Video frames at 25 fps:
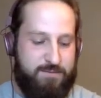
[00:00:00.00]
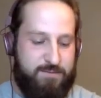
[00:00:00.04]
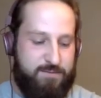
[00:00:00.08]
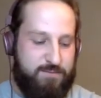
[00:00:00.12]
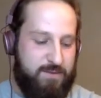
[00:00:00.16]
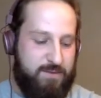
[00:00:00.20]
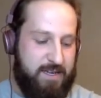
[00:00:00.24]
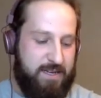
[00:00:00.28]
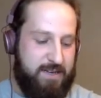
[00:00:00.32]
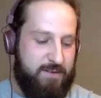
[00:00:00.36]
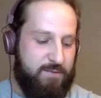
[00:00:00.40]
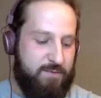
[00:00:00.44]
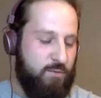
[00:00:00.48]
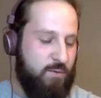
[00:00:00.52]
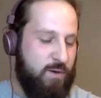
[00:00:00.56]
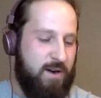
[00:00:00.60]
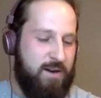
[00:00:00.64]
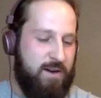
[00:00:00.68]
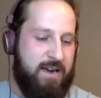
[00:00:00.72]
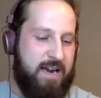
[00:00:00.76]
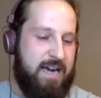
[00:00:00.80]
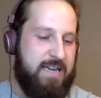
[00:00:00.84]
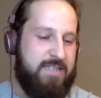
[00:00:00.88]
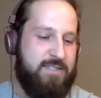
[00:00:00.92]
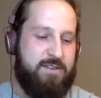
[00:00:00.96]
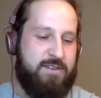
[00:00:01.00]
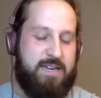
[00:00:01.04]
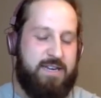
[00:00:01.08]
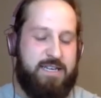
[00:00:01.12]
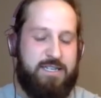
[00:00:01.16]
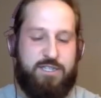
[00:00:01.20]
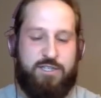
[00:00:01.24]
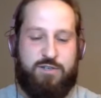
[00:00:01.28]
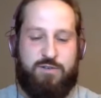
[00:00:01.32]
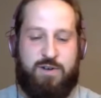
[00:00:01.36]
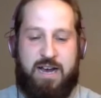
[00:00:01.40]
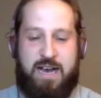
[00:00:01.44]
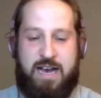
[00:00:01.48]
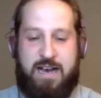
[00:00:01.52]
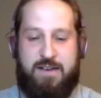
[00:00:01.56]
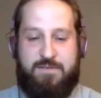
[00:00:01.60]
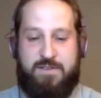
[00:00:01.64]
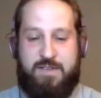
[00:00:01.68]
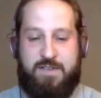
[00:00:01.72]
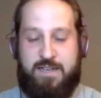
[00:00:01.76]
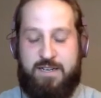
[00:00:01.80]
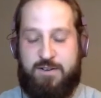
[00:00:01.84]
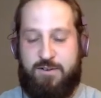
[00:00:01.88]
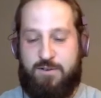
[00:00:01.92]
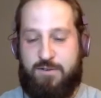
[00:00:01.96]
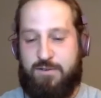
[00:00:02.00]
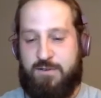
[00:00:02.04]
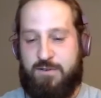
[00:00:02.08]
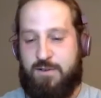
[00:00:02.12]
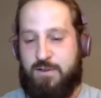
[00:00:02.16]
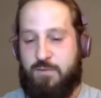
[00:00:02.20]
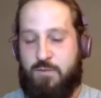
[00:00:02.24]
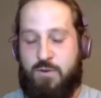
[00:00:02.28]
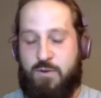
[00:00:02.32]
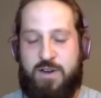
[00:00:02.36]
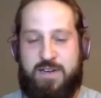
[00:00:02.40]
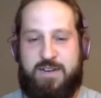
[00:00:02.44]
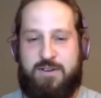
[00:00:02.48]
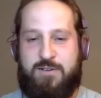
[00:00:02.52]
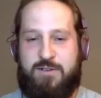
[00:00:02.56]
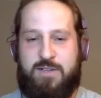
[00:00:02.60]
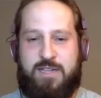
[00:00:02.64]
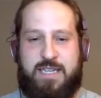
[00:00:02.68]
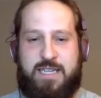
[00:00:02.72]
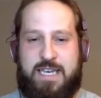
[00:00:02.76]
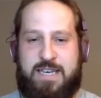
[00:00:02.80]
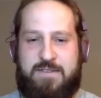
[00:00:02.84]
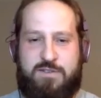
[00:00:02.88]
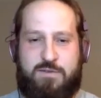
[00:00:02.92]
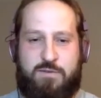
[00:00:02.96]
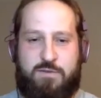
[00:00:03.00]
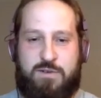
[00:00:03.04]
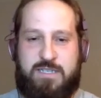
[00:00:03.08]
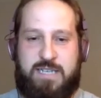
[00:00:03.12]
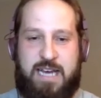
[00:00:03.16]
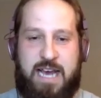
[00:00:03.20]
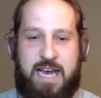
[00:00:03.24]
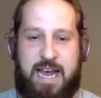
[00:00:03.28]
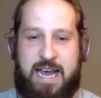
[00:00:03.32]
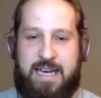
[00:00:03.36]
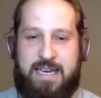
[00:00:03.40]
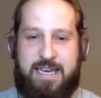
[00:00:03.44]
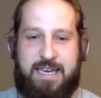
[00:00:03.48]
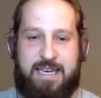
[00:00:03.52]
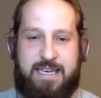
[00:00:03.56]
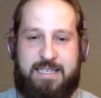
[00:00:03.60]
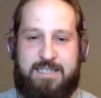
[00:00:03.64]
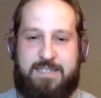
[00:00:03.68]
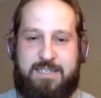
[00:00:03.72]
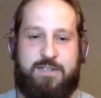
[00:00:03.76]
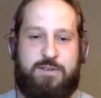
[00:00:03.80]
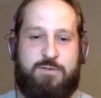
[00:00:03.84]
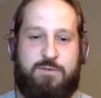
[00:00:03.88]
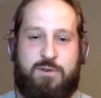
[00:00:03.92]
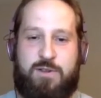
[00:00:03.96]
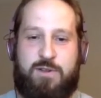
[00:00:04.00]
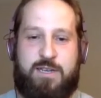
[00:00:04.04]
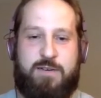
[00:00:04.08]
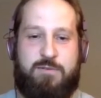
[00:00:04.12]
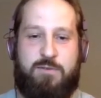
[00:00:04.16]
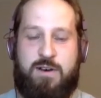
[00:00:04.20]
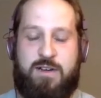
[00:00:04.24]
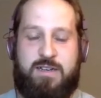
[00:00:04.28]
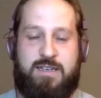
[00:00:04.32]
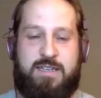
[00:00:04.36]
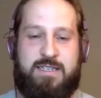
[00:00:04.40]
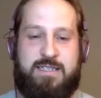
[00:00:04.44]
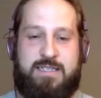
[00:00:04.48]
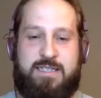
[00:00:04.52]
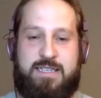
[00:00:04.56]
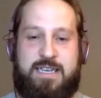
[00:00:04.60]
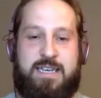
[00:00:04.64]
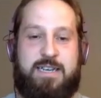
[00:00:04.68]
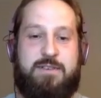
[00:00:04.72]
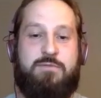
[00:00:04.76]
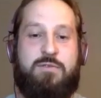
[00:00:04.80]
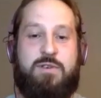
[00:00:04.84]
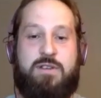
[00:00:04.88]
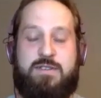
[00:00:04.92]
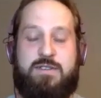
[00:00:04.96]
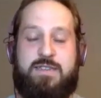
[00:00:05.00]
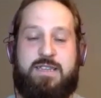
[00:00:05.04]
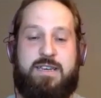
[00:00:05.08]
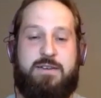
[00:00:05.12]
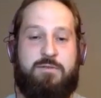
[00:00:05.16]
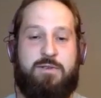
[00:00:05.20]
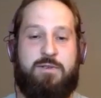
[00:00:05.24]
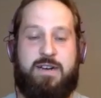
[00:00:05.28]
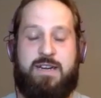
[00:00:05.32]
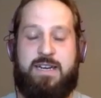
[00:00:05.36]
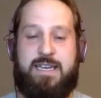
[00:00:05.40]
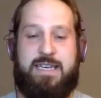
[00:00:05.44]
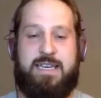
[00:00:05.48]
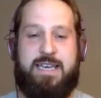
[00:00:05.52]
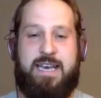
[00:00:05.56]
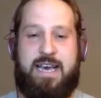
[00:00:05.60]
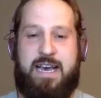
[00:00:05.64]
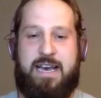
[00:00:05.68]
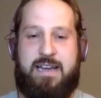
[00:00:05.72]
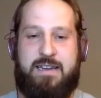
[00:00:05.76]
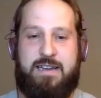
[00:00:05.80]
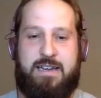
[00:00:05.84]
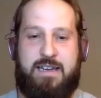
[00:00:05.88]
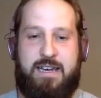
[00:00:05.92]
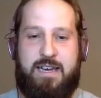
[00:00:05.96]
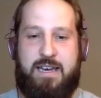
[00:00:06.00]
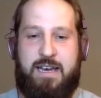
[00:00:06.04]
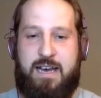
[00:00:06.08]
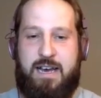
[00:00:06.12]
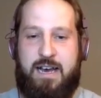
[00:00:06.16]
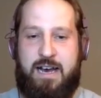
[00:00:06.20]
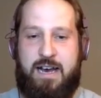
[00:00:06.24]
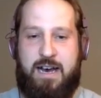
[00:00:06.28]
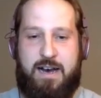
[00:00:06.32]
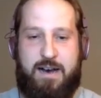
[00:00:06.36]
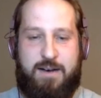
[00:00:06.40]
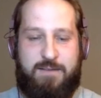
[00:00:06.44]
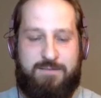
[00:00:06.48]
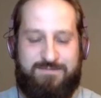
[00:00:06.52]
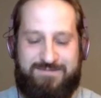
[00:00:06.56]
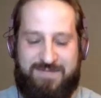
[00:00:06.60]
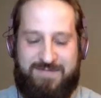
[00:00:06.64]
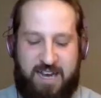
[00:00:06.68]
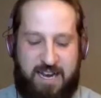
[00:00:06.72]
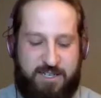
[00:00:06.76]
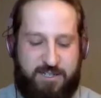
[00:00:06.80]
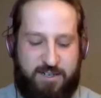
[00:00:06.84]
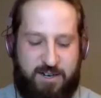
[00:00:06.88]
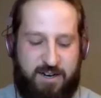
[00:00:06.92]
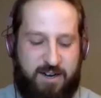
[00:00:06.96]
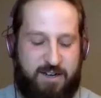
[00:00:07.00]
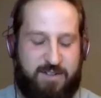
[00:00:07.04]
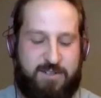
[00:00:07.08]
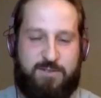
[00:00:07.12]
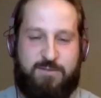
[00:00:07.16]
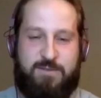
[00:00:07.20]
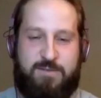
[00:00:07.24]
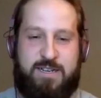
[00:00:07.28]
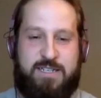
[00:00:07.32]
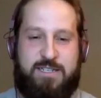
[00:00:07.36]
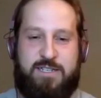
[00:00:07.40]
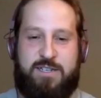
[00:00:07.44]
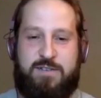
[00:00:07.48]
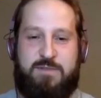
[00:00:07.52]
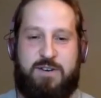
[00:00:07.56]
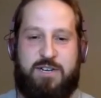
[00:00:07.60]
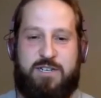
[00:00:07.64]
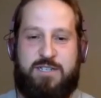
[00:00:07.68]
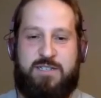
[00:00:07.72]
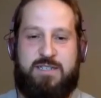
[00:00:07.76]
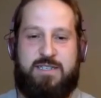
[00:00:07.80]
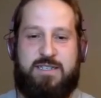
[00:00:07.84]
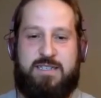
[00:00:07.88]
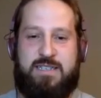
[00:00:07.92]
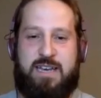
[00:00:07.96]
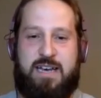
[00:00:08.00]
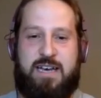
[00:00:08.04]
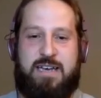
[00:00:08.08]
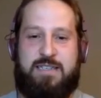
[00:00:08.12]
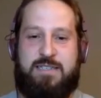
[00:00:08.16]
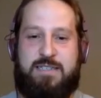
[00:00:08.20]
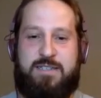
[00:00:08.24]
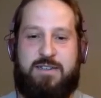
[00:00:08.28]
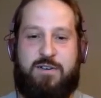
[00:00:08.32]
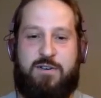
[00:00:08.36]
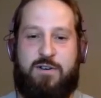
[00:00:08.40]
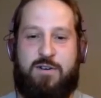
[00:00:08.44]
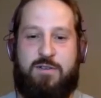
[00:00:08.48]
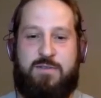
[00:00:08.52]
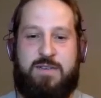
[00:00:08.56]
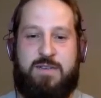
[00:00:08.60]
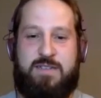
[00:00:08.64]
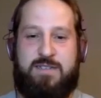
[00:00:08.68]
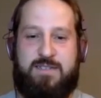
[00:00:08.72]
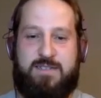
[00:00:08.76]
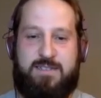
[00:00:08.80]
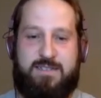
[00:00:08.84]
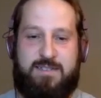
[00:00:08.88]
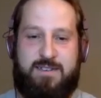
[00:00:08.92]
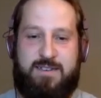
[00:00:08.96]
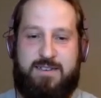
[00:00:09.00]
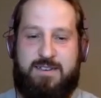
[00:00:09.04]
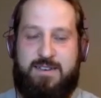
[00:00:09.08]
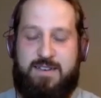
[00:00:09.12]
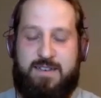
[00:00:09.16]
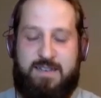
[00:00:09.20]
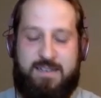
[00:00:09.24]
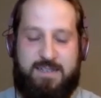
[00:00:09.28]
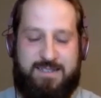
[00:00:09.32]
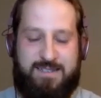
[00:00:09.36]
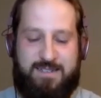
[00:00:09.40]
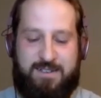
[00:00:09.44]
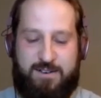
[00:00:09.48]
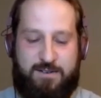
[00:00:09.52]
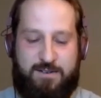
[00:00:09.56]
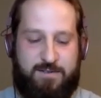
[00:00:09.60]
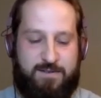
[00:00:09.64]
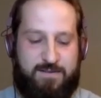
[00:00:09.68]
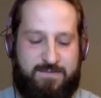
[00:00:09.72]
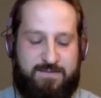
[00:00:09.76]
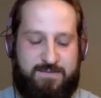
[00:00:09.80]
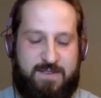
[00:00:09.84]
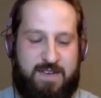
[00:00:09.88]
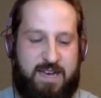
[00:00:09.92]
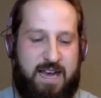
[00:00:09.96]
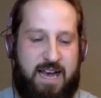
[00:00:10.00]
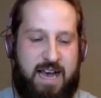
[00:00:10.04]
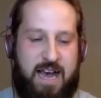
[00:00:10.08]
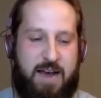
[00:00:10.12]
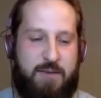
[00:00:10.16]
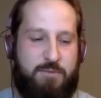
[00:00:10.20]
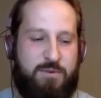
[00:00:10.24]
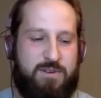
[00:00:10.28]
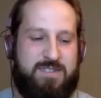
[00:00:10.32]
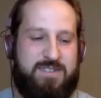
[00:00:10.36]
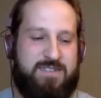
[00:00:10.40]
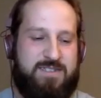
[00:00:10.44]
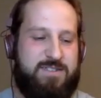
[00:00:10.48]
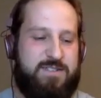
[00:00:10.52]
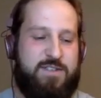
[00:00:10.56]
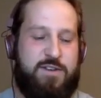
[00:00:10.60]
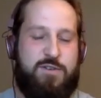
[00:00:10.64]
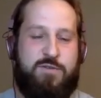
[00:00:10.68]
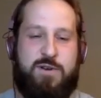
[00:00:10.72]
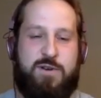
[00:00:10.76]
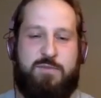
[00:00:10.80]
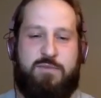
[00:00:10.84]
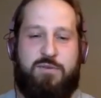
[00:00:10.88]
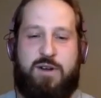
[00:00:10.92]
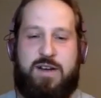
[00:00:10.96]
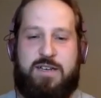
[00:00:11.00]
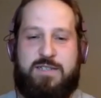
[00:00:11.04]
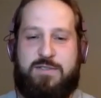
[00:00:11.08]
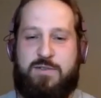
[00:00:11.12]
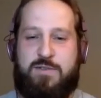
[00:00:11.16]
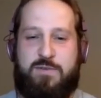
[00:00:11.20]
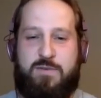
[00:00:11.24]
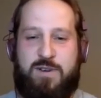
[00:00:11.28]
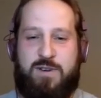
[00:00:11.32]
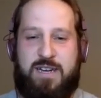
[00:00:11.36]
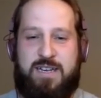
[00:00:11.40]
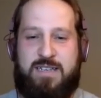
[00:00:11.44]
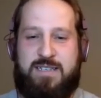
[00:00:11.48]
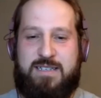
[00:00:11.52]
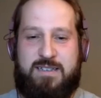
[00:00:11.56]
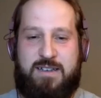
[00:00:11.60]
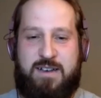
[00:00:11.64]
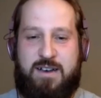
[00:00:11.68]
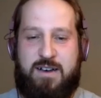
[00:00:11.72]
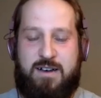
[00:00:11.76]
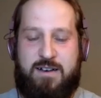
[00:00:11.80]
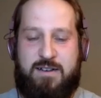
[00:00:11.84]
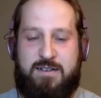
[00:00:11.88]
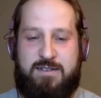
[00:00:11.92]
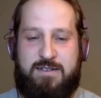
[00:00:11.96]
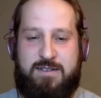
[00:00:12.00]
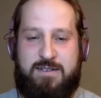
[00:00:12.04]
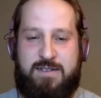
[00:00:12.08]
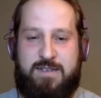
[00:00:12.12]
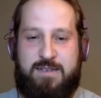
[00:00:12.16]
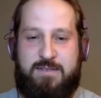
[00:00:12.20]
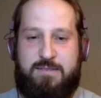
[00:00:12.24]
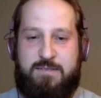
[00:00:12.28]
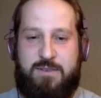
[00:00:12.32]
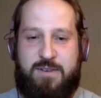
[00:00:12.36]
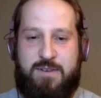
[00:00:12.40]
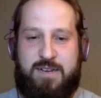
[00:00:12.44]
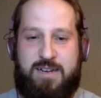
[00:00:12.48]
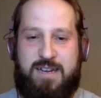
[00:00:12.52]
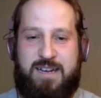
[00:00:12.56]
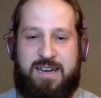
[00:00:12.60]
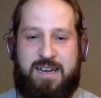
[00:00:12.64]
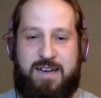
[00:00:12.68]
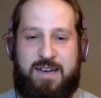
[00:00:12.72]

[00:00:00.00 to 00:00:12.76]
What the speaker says: like where guys are getting drafted, or the one year the Leafs were tanking, so you really wanted to see what they were going to get. I try not to read too much in these guys' tournaments, so I wasn't too impressed with what I saw, but